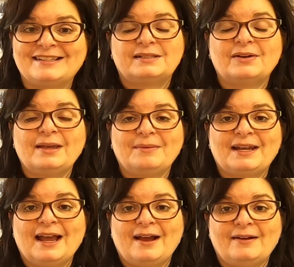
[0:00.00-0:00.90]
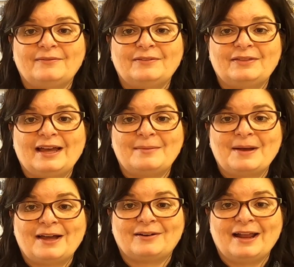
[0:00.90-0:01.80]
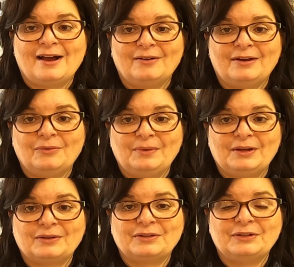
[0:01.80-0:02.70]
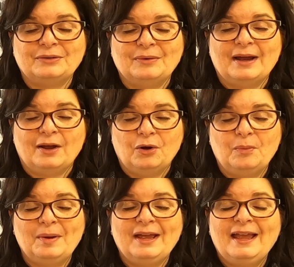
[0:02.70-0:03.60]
So I am going to have that pattern out in a week or two, I hope.